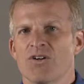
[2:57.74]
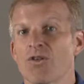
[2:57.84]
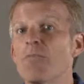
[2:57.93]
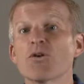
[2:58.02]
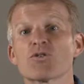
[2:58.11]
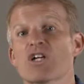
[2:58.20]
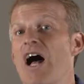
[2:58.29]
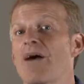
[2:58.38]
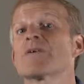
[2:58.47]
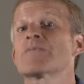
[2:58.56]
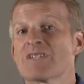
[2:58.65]
The most
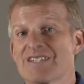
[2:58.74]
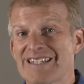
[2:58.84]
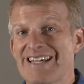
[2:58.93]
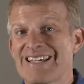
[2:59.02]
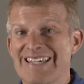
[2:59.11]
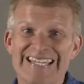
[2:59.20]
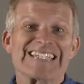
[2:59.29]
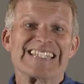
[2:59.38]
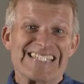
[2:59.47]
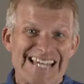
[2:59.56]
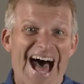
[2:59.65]
common mistake is
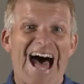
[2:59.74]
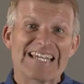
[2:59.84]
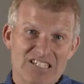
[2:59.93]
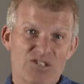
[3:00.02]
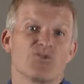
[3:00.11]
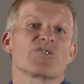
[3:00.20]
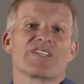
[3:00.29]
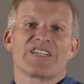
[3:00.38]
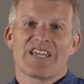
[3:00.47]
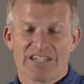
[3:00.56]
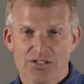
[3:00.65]
not
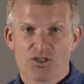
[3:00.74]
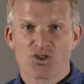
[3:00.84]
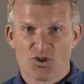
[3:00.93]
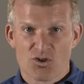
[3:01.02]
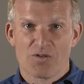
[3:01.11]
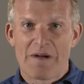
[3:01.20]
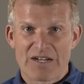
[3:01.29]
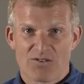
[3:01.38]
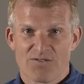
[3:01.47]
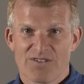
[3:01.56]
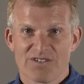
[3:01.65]
using an external
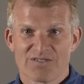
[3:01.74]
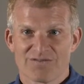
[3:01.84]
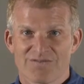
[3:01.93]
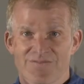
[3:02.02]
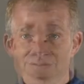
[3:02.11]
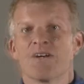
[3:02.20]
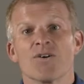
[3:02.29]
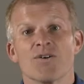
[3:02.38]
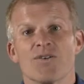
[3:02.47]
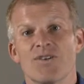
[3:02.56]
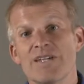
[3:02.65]
microphone.
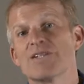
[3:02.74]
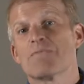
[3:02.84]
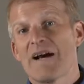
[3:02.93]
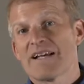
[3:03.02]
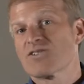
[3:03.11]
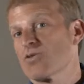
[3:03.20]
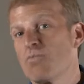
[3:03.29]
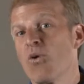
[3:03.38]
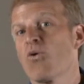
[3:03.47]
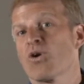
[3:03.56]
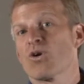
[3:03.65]
These mics are
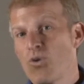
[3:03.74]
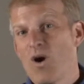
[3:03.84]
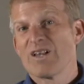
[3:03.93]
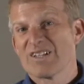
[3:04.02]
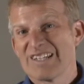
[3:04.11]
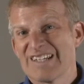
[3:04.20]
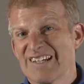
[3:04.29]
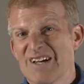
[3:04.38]
poor quality.